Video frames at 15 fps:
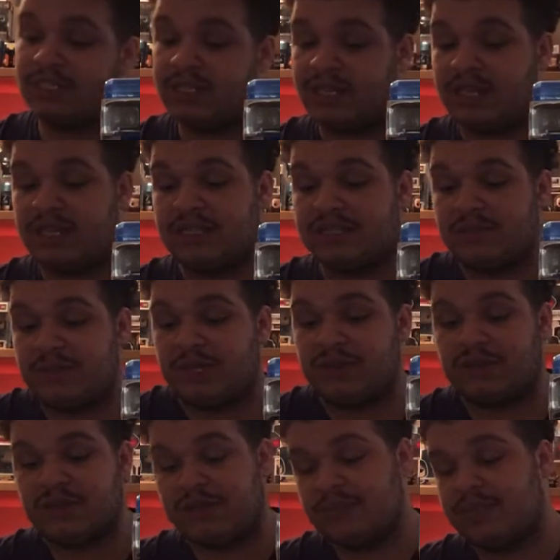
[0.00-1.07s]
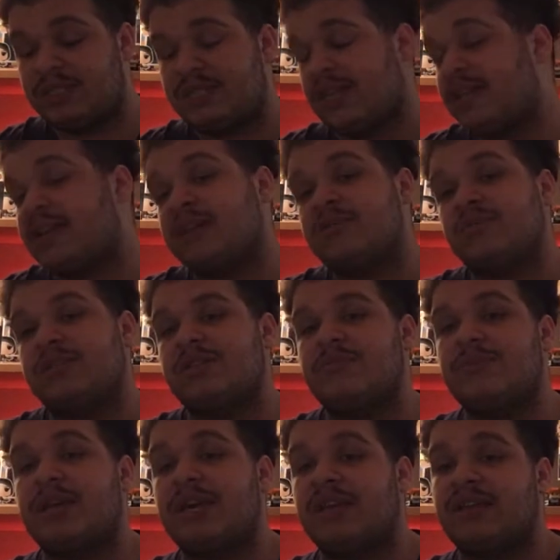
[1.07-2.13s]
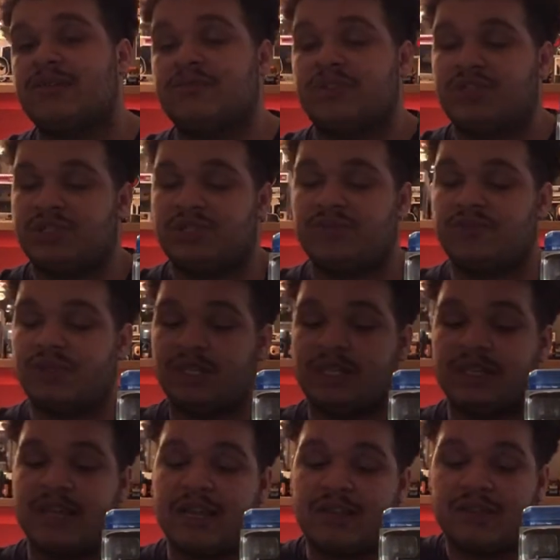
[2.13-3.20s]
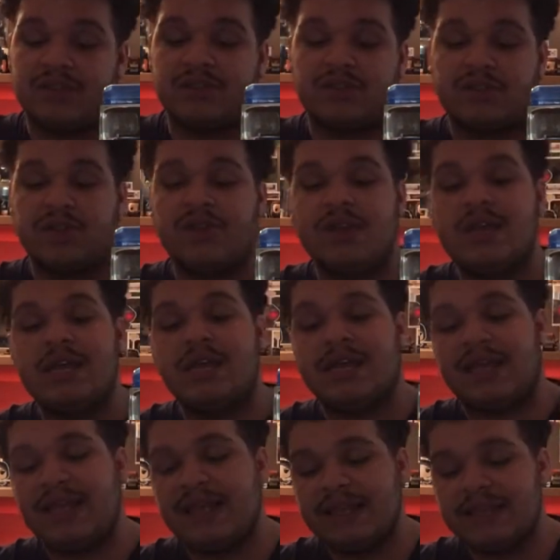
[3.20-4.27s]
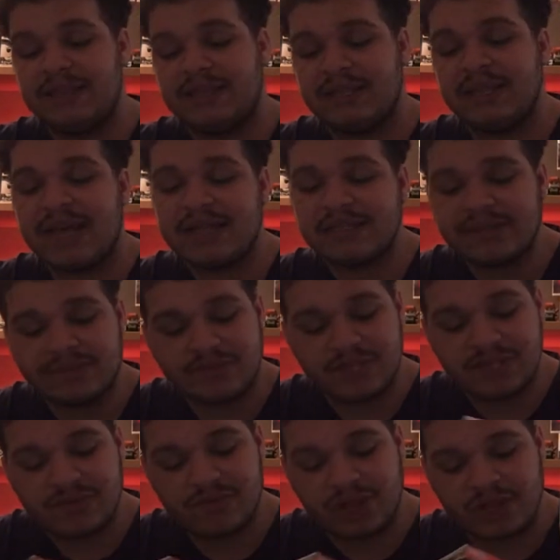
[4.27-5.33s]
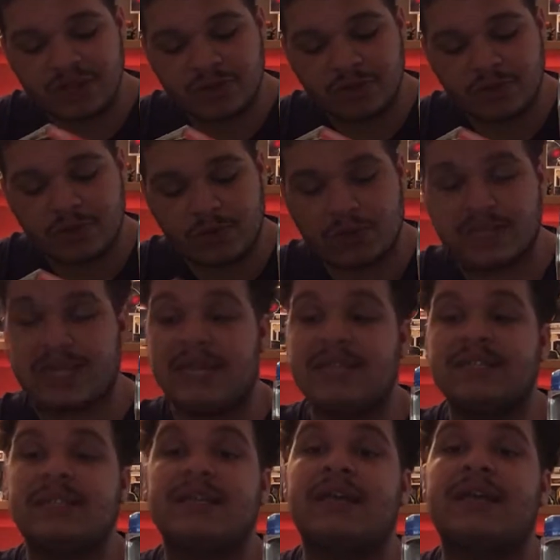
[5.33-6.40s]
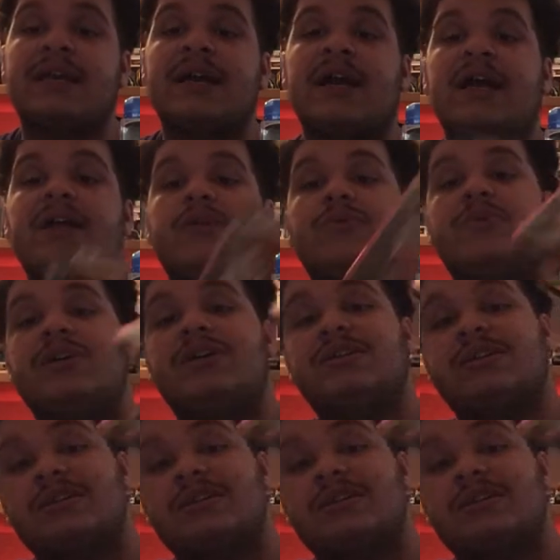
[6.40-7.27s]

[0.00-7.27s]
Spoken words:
Snake Eyes, the better. I mean, Snake Eyes wasn't bad, it was just really lackluster. And the last of the regular 4Ks that I got was